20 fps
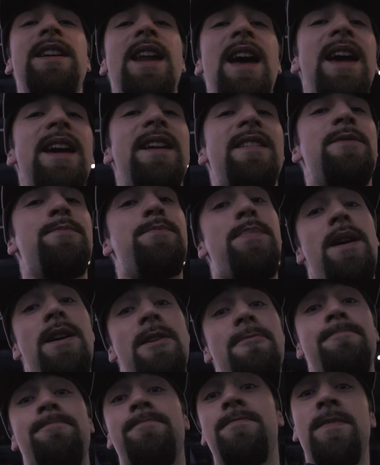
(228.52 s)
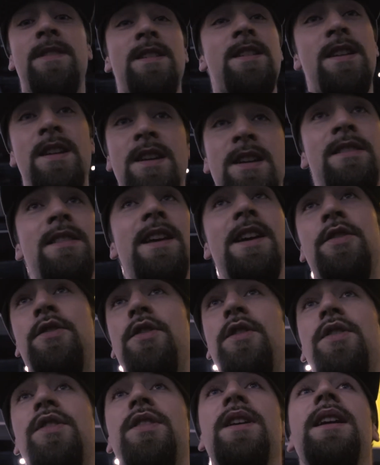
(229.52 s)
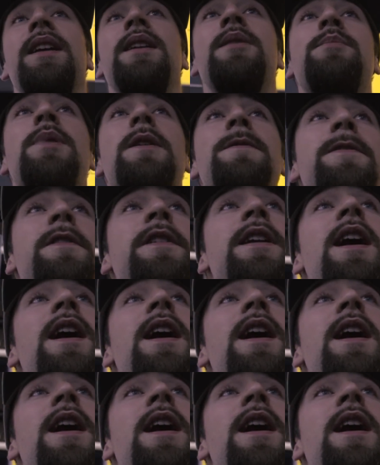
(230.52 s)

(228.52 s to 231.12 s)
night, but let's just see. But for